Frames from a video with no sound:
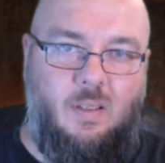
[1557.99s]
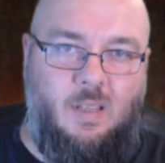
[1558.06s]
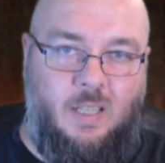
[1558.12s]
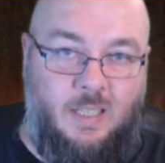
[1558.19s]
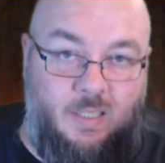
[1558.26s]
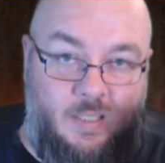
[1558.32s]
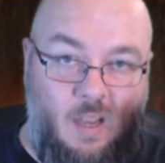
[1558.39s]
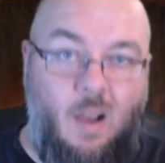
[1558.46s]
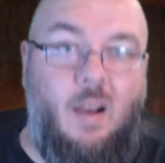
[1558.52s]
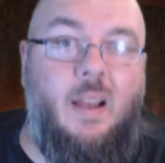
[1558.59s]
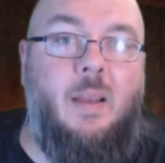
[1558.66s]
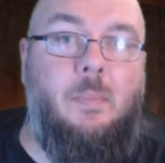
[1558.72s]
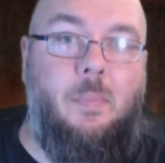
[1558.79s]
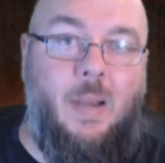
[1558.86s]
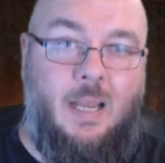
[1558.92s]
an
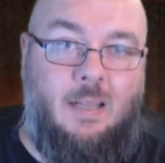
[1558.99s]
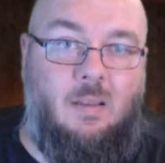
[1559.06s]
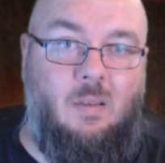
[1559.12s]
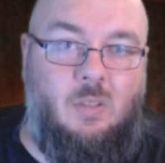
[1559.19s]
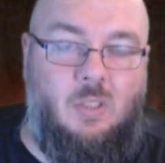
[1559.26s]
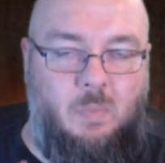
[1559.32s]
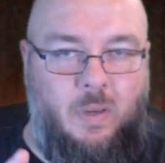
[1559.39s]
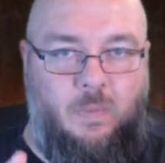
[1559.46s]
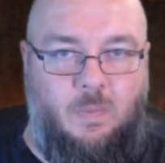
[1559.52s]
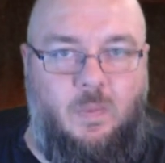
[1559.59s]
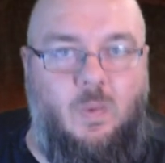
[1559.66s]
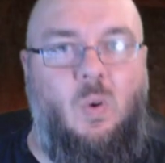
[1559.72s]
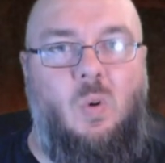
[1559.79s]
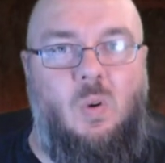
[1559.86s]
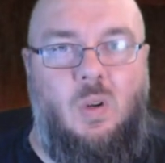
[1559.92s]
entire battle to be
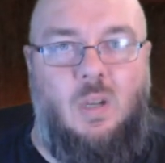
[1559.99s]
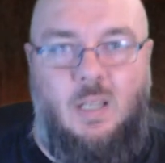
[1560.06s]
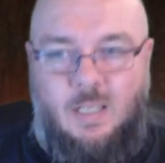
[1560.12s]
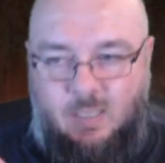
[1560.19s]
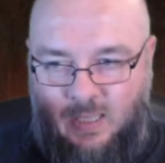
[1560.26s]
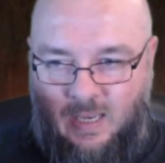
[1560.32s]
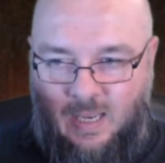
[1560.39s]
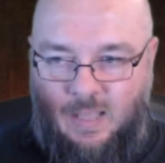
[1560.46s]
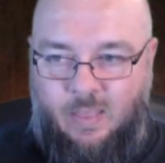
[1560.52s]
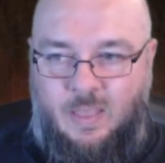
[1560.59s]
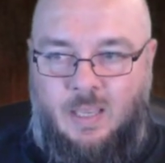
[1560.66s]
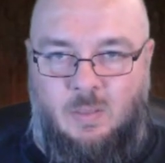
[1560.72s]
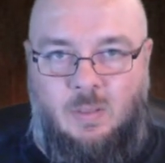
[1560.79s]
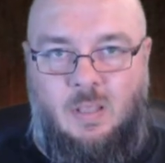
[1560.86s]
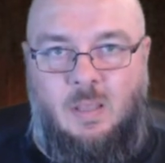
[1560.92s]
fought to get
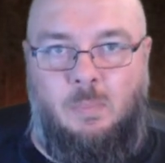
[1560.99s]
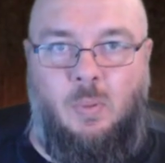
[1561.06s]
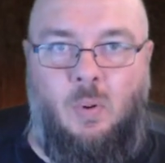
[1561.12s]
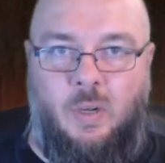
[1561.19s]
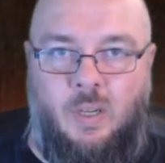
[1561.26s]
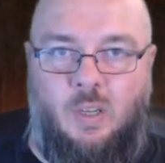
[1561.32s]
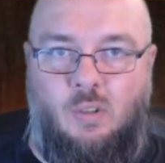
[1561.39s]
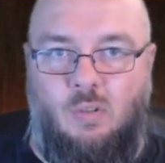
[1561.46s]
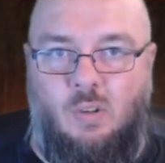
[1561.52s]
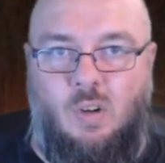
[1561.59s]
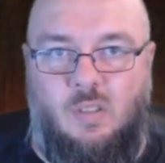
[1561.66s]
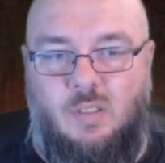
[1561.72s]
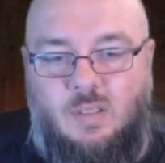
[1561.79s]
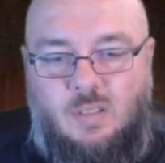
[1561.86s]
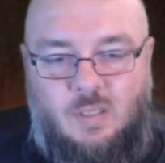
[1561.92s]
this the point
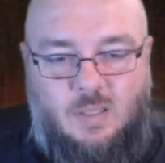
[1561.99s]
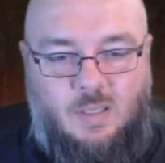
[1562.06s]
across.